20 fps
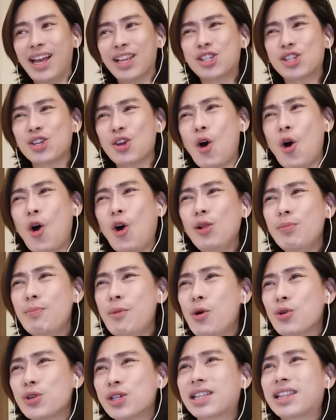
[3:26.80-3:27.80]
It's
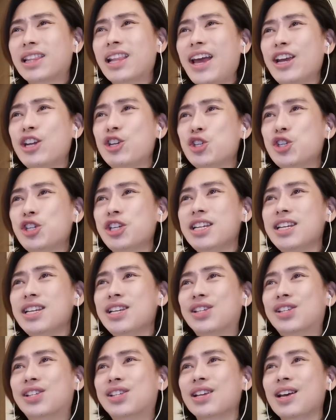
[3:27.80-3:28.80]
almost like
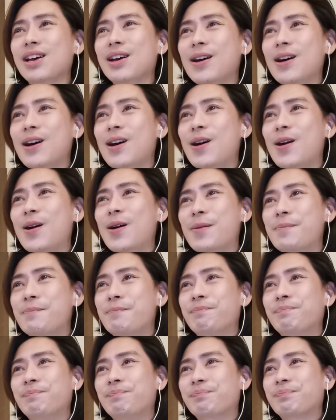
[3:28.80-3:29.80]
she's
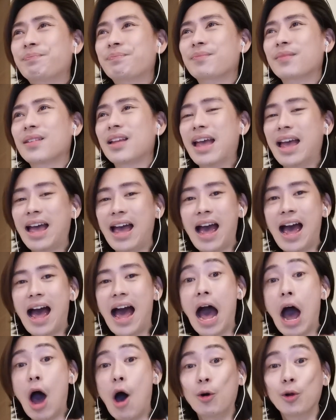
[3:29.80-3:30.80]

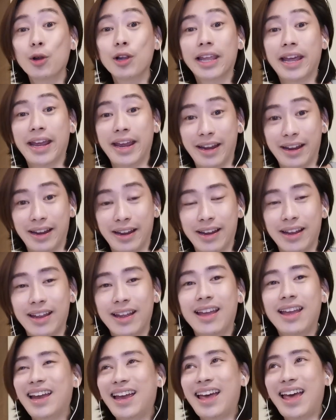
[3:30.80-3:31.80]
howling.
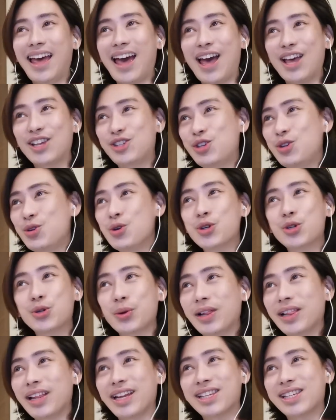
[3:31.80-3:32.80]
As
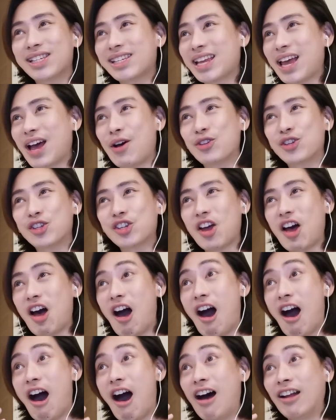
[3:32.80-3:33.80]
usual, it sounds
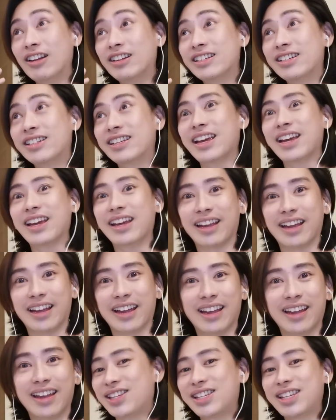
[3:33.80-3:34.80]

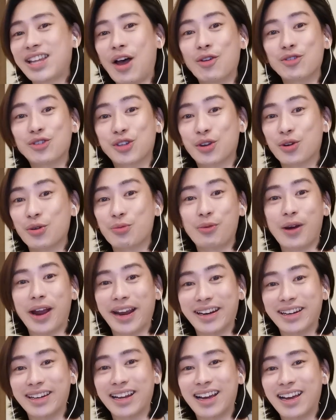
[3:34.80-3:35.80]
haunting. It sounds
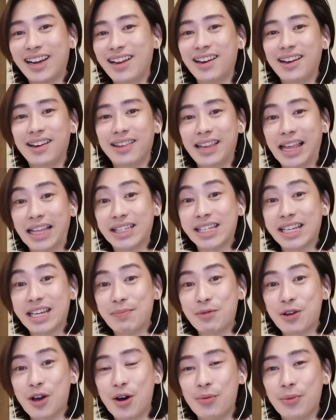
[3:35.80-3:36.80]
great. Let's
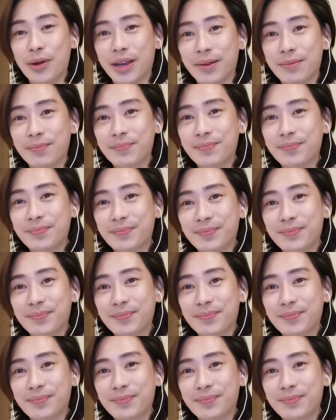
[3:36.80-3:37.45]
keep going.